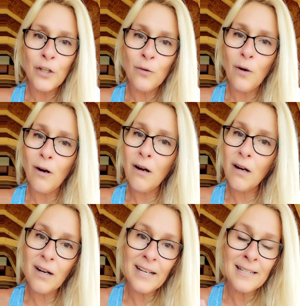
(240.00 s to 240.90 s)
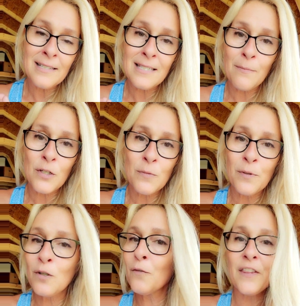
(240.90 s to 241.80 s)
you are, it is the most
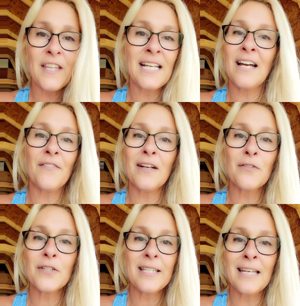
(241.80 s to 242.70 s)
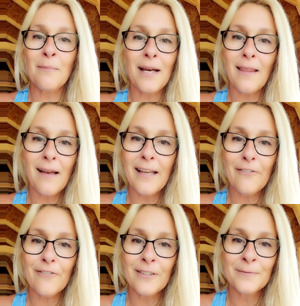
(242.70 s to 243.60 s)
beautiful thing I've ever seen in my
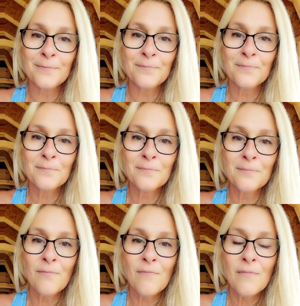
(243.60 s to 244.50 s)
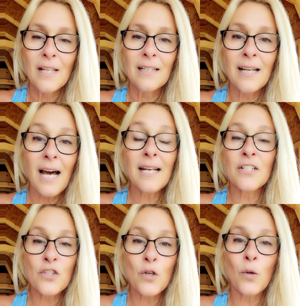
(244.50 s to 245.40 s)
life. God
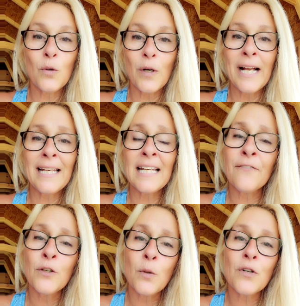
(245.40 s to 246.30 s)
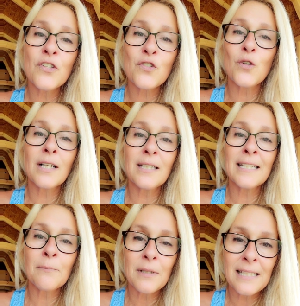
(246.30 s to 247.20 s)
is so great. And if you are
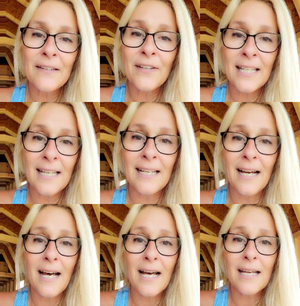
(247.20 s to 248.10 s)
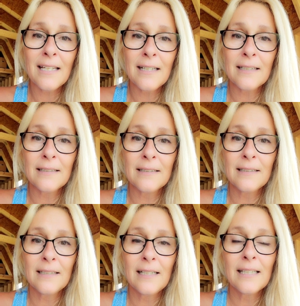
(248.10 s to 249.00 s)
struggling believing in God,
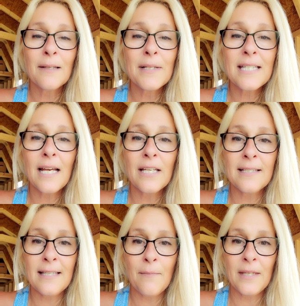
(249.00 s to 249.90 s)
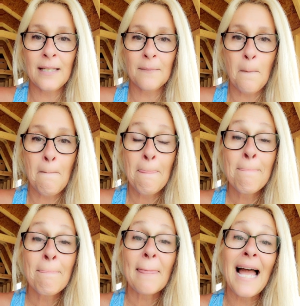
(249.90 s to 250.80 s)
let me tell you
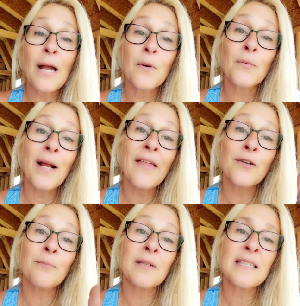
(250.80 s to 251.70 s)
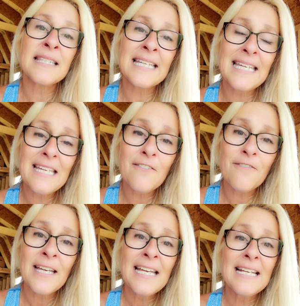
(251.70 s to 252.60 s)
something. I would rather
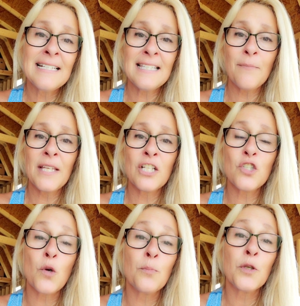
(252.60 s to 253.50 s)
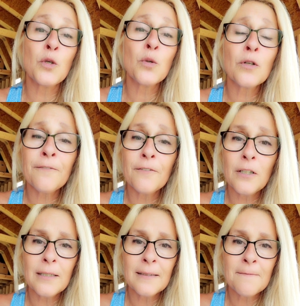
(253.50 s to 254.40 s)
believe in something so beautiful